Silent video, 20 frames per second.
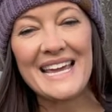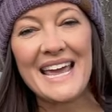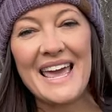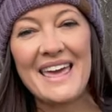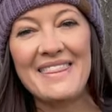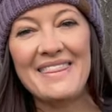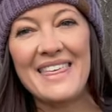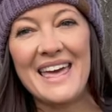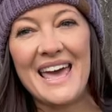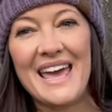
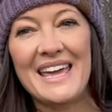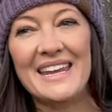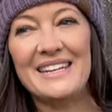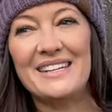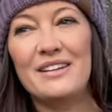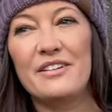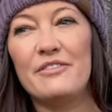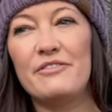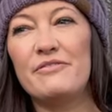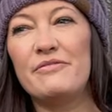And
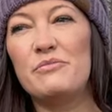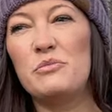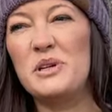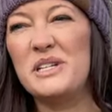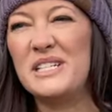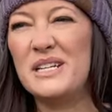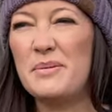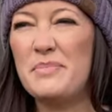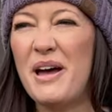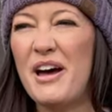then we
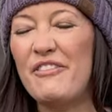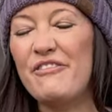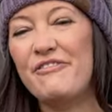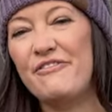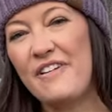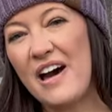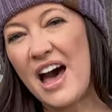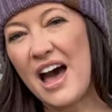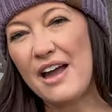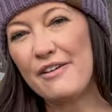did about
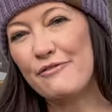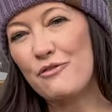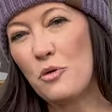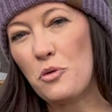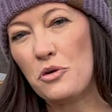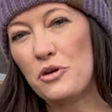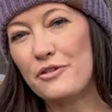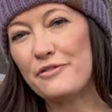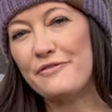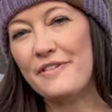five,
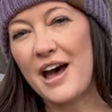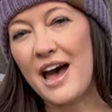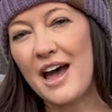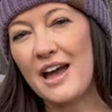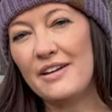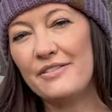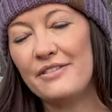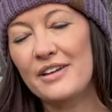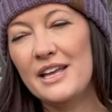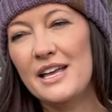four or
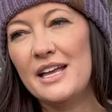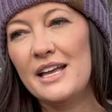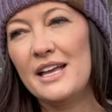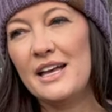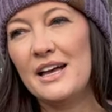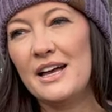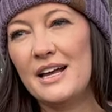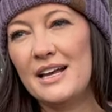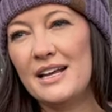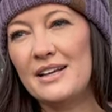five
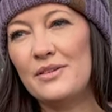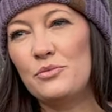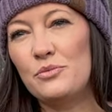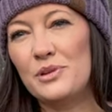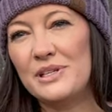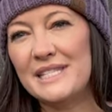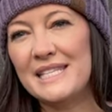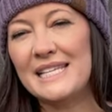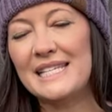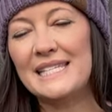uh,
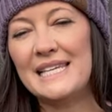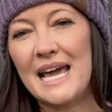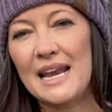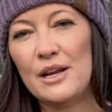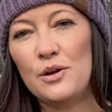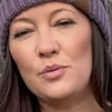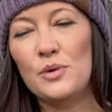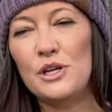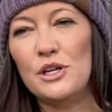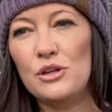was the
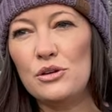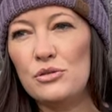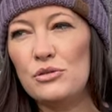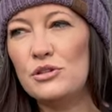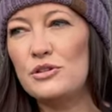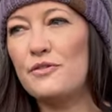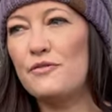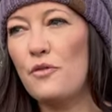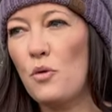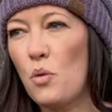setting we
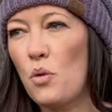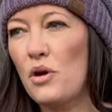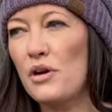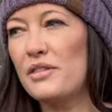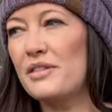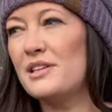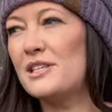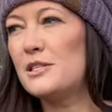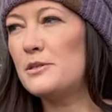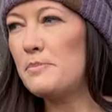used for
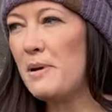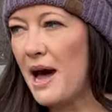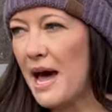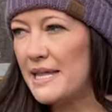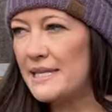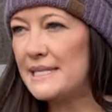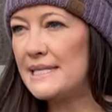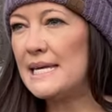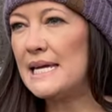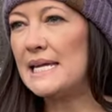the
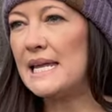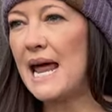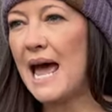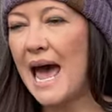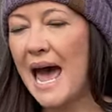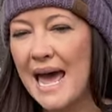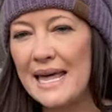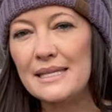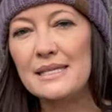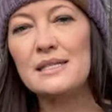spots that
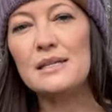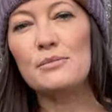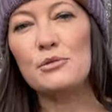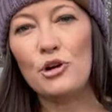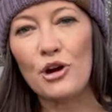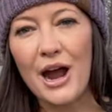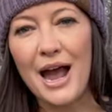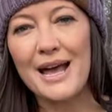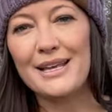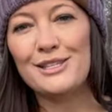had some
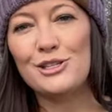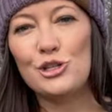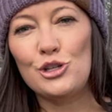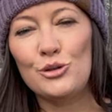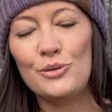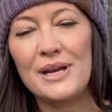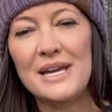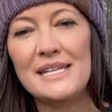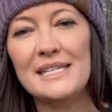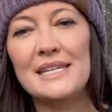grass
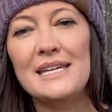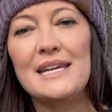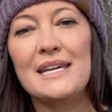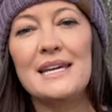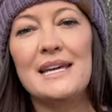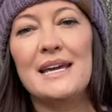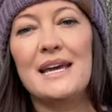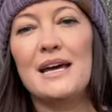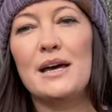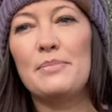to it.
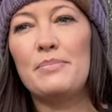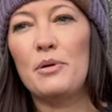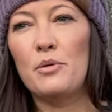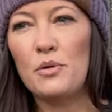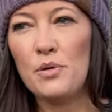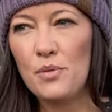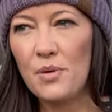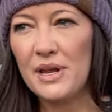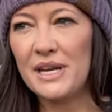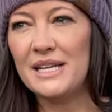Uh, but
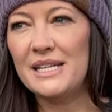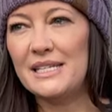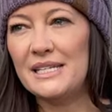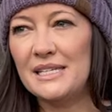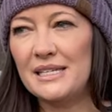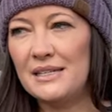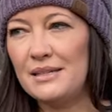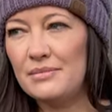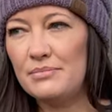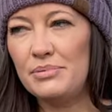we wanted
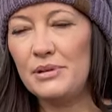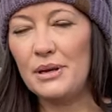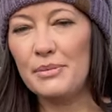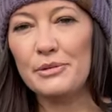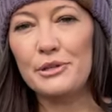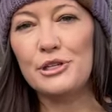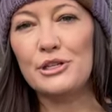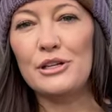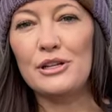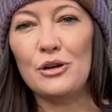to be able
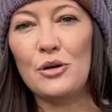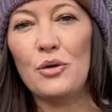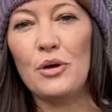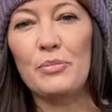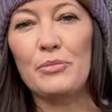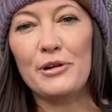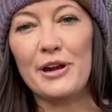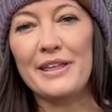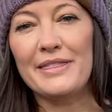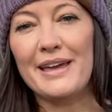to
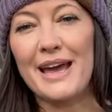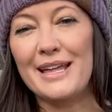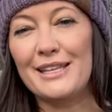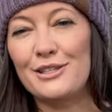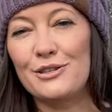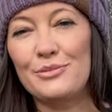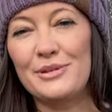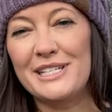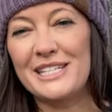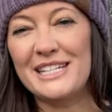incorporate that.
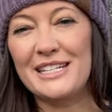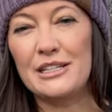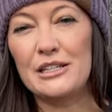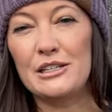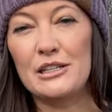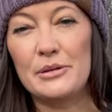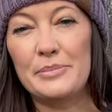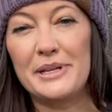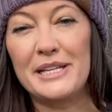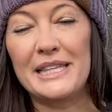So we did it a
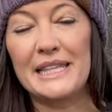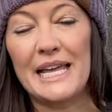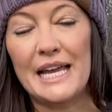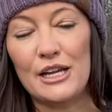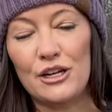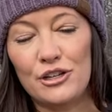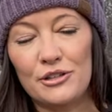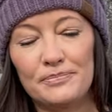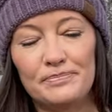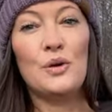little bit
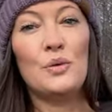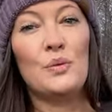lighter.